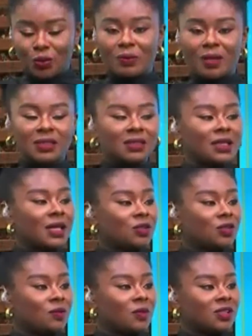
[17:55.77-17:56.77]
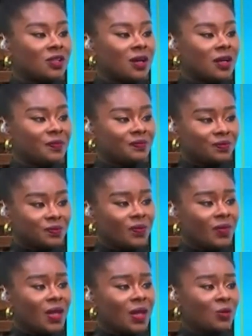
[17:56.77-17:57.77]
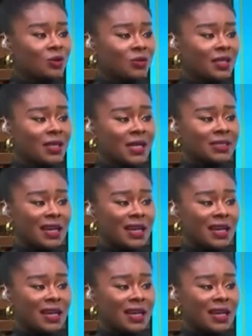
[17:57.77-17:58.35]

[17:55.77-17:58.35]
much. Thank you so much, Doc. It was really nice